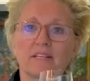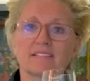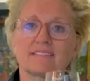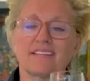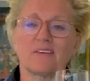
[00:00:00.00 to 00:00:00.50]
wait
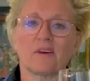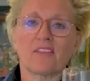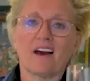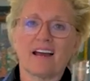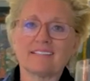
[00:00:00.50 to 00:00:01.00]
to see you
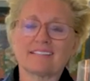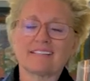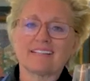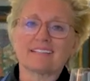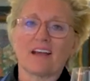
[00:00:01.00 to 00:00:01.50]
on the high
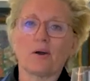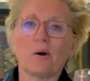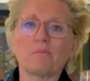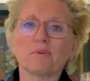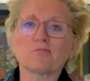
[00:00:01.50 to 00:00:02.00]
seas. I
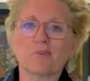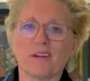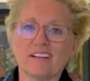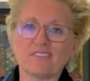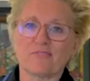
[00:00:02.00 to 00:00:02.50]
hope you'll
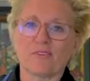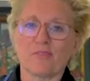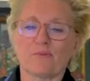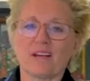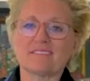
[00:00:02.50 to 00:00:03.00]
join us for
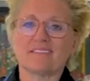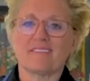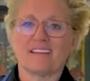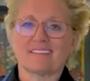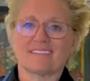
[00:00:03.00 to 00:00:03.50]
the rest of
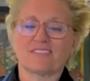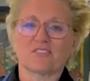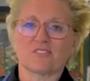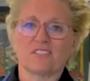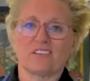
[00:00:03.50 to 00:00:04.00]
the
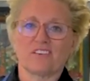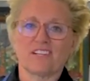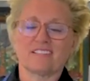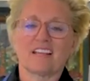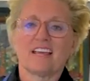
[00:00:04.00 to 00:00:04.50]
Essential
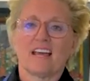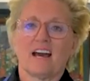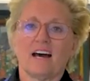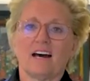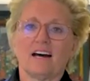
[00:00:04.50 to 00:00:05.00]
series
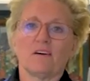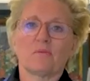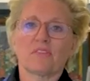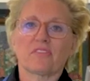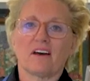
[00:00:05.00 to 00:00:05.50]

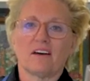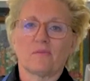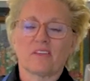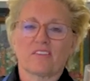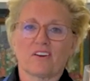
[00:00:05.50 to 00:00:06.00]
with
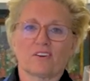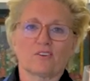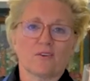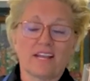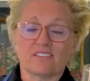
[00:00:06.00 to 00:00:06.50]
our
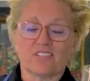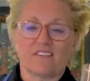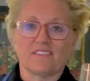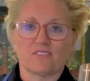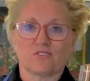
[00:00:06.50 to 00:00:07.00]
great
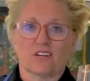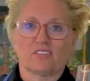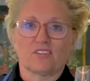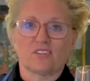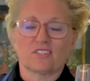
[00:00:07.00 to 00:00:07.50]
chef
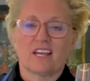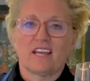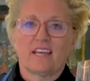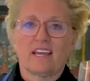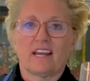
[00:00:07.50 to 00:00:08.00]
instructors.
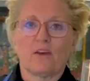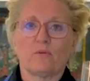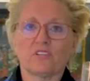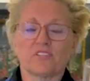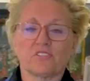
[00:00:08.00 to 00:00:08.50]
And I
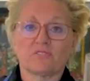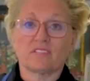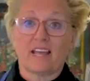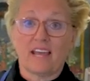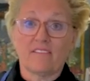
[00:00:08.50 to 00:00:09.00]
wish you
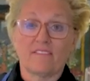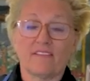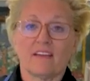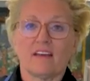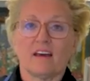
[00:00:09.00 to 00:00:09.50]
safe,
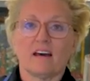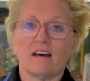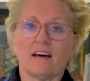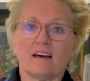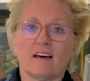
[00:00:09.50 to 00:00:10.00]

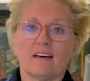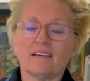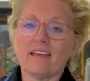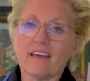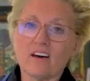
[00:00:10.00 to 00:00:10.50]

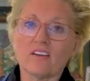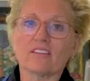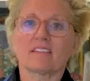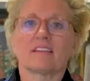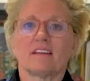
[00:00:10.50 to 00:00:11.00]

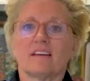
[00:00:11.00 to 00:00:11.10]
health,